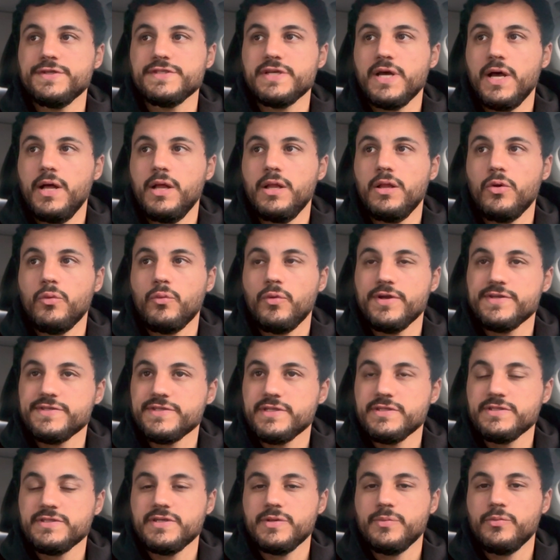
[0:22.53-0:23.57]
tell a
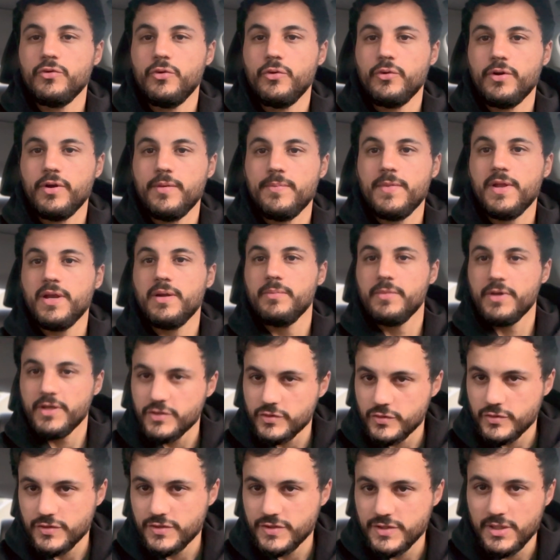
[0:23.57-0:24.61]
residency program that I'm
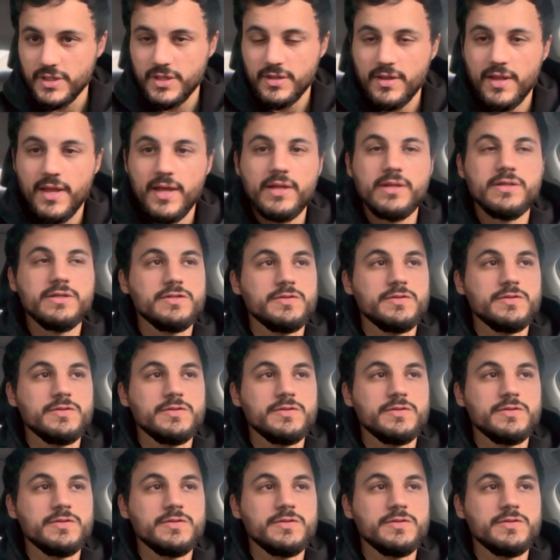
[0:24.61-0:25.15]
interested in that